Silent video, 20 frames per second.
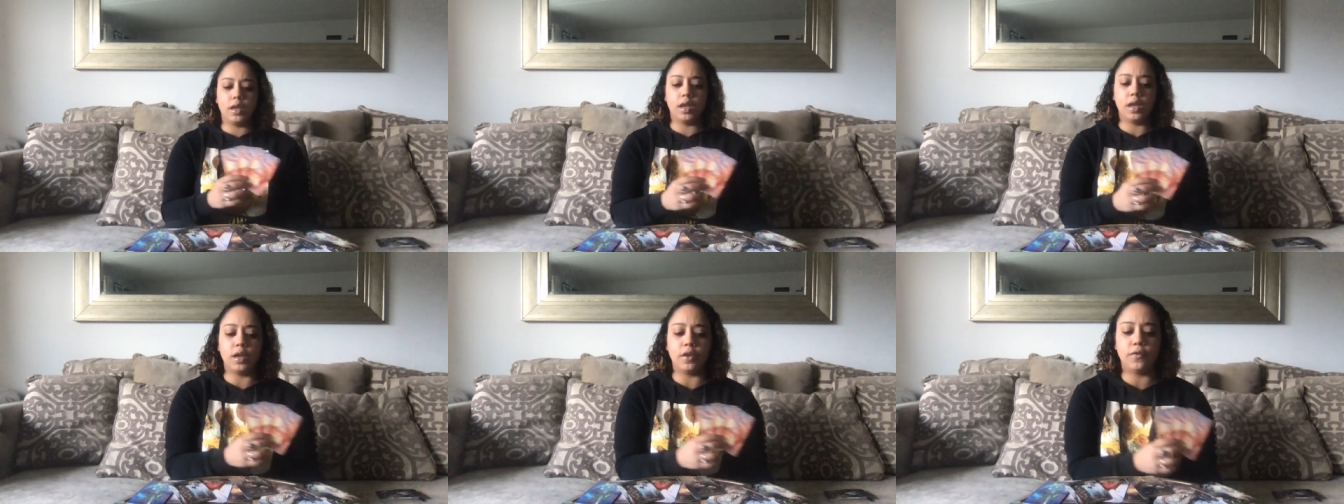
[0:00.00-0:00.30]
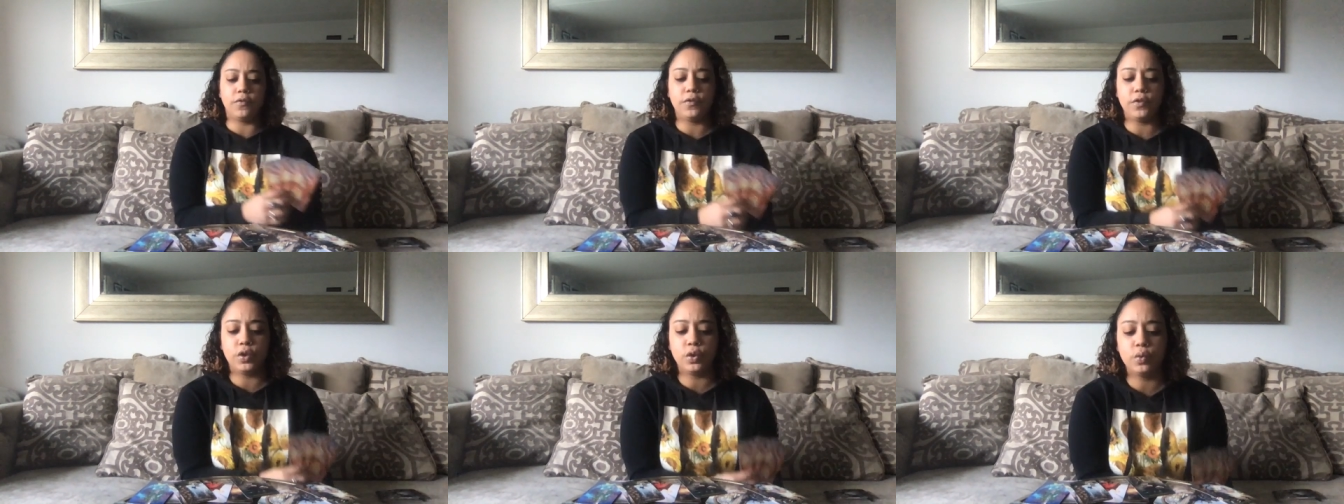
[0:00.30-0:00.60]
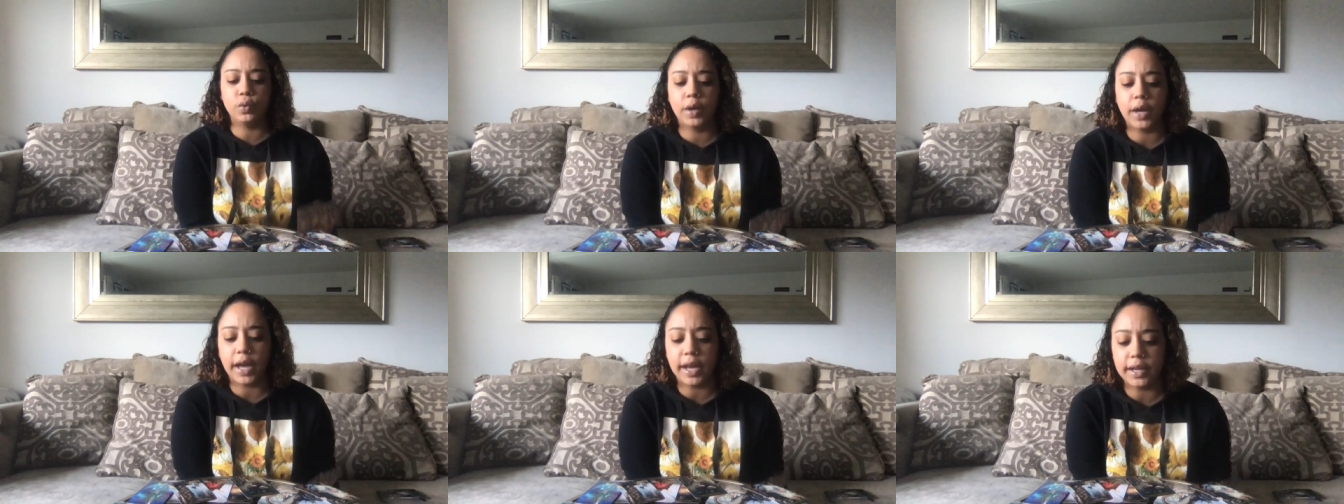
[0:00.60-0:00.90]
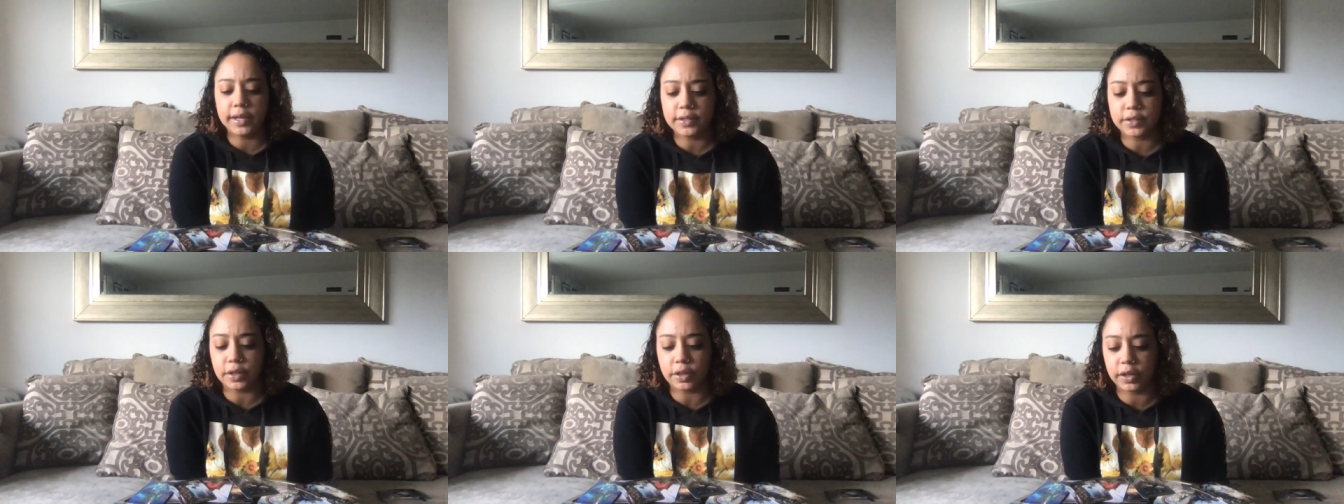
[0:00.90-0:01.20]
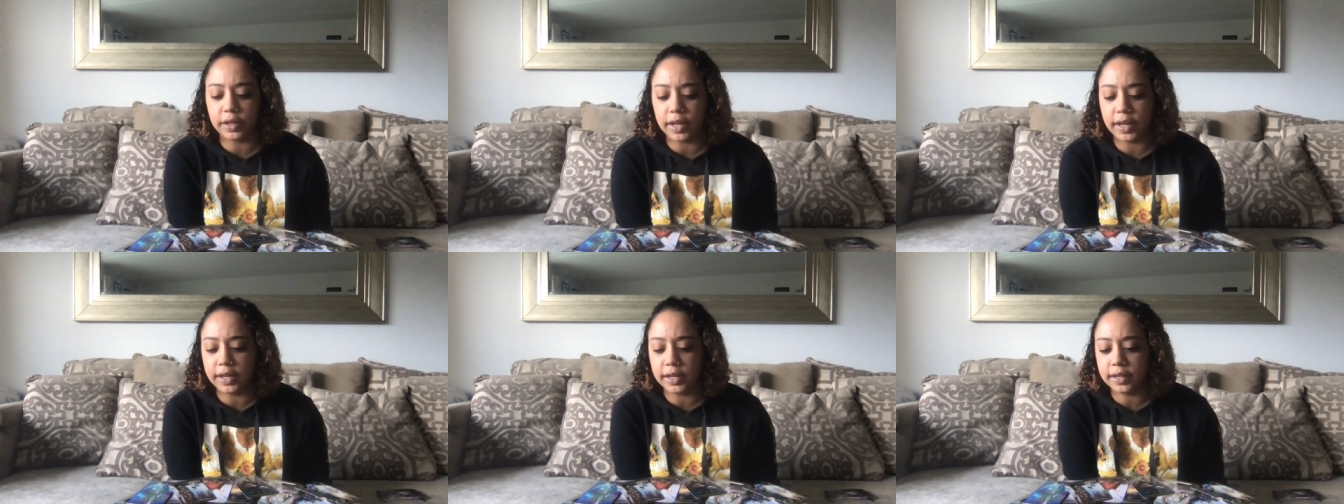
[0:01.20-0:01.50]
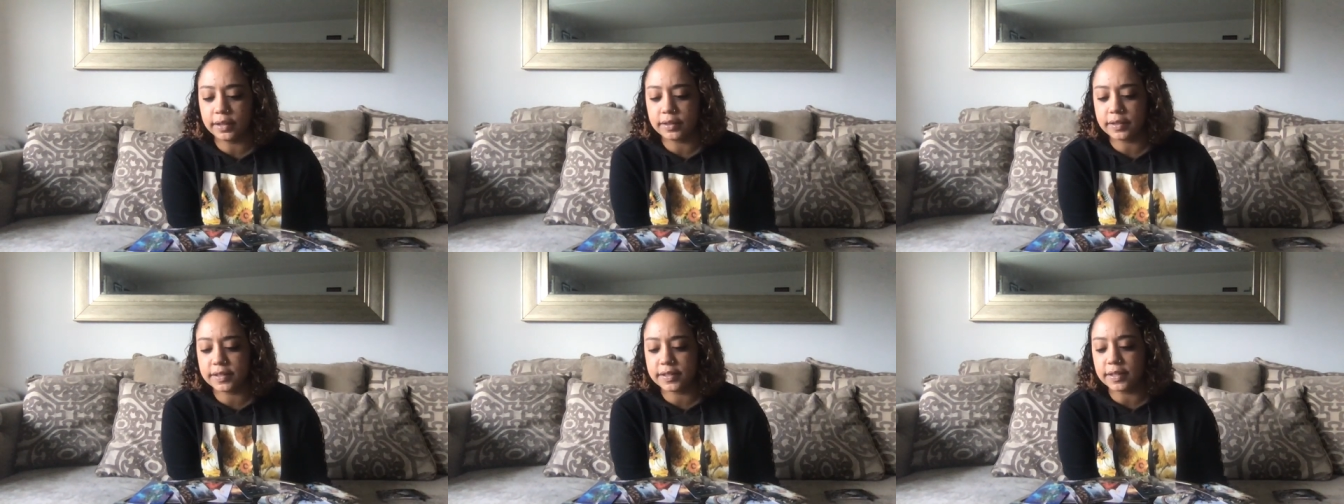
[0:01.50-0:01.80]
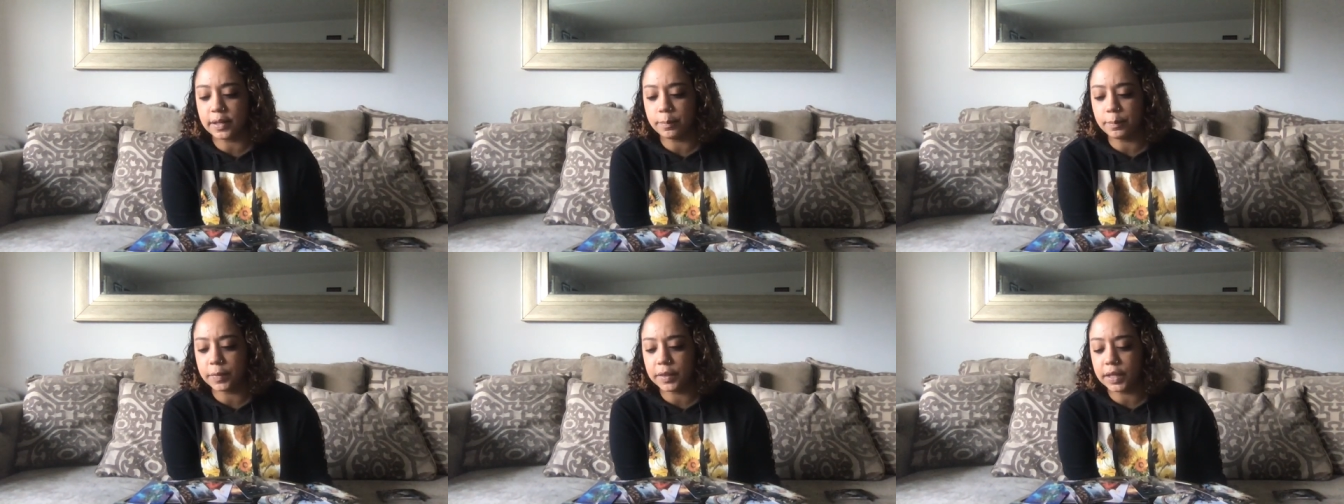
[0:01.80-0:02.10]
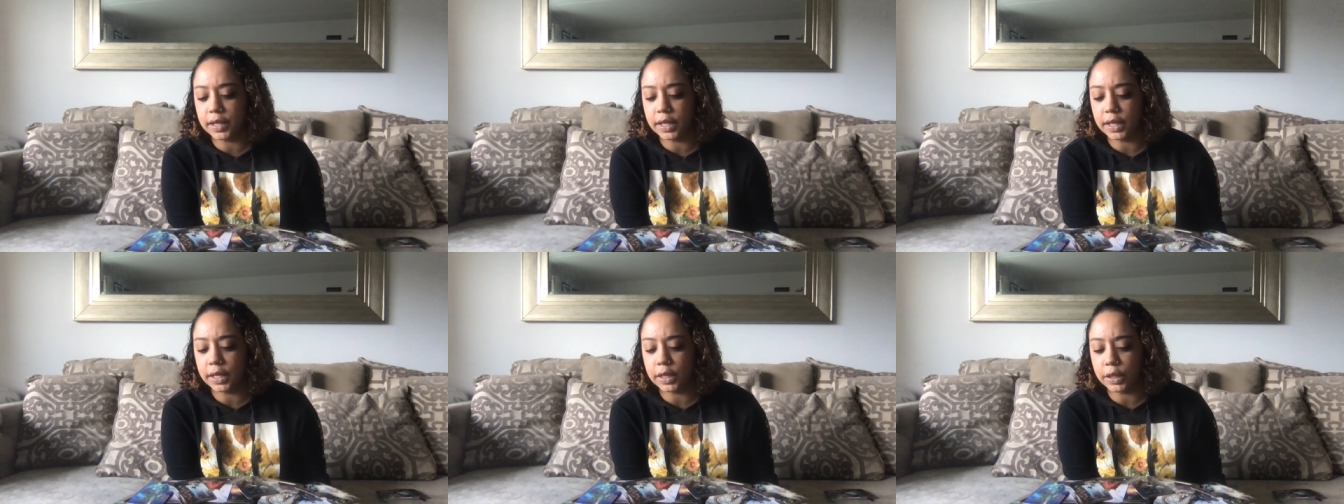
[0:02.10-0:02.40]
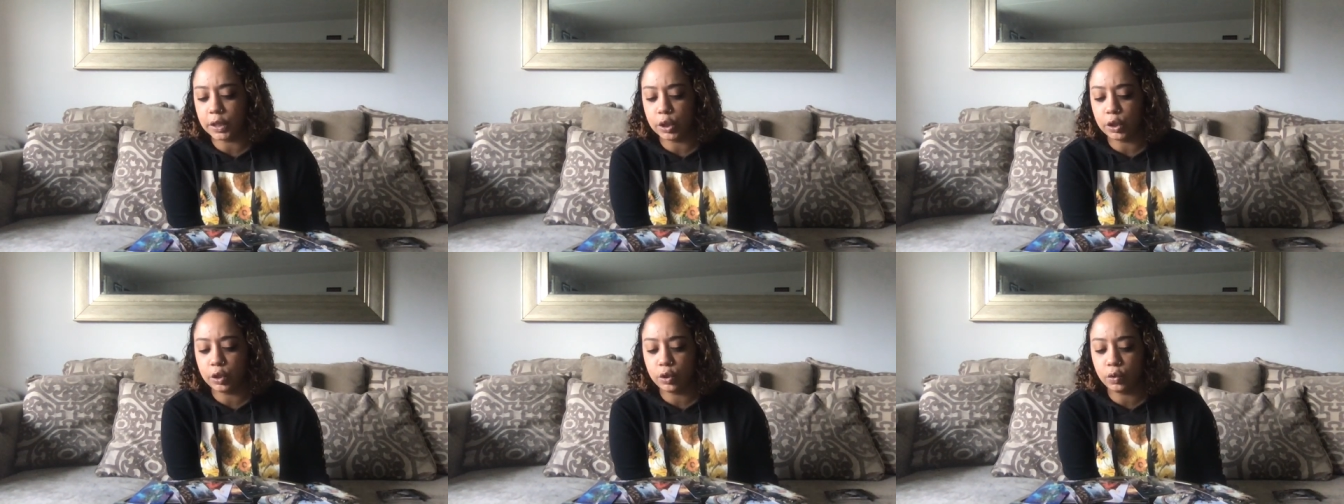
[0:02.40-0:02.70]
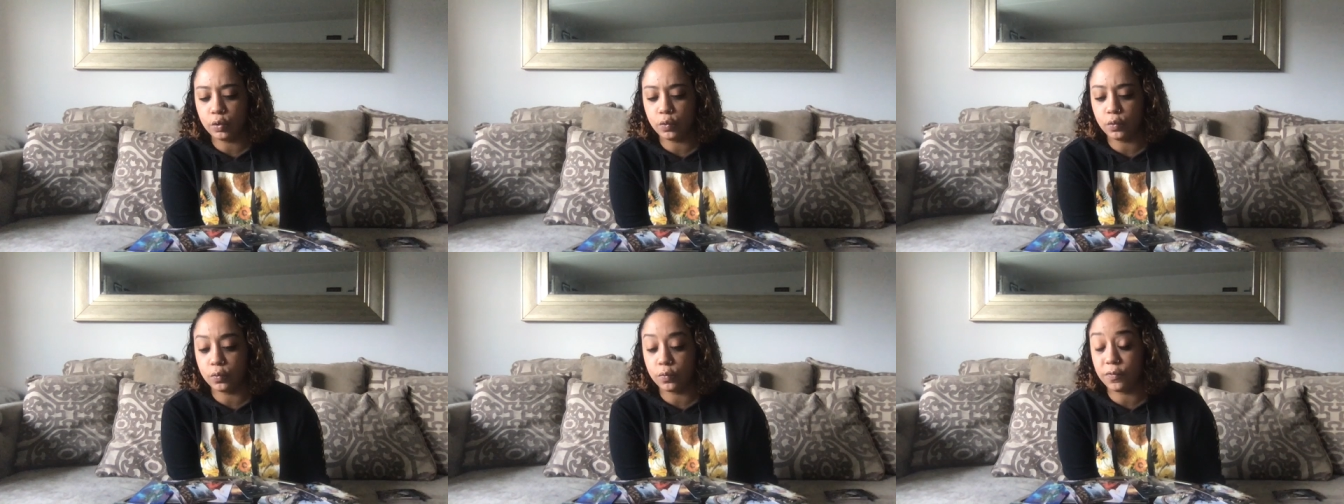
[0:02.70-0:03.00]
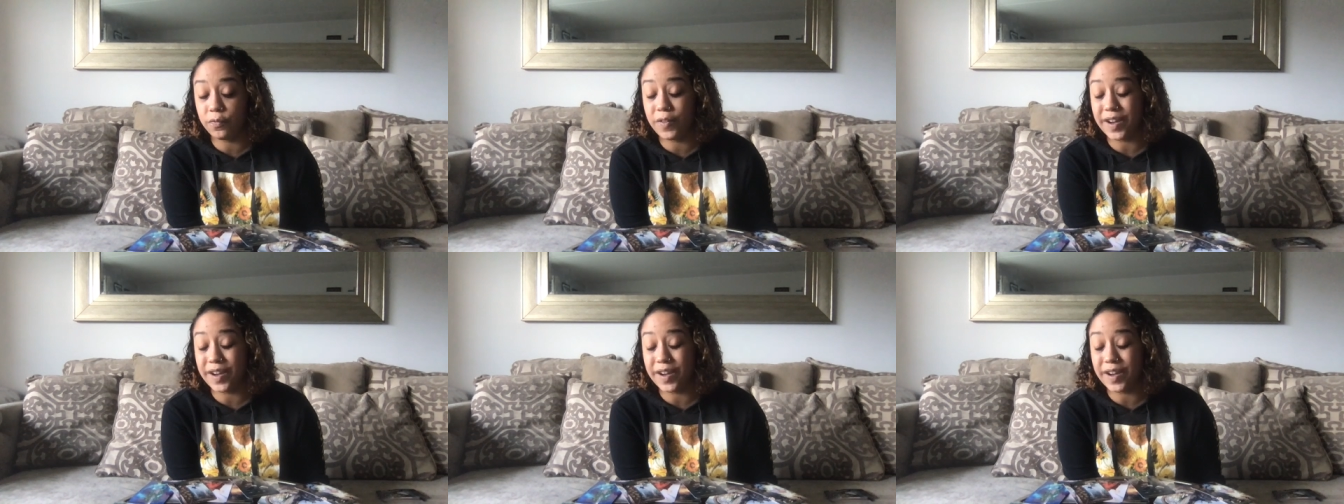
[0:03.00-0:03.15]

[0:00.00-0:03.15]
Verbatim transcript: if you guys are getting into something new,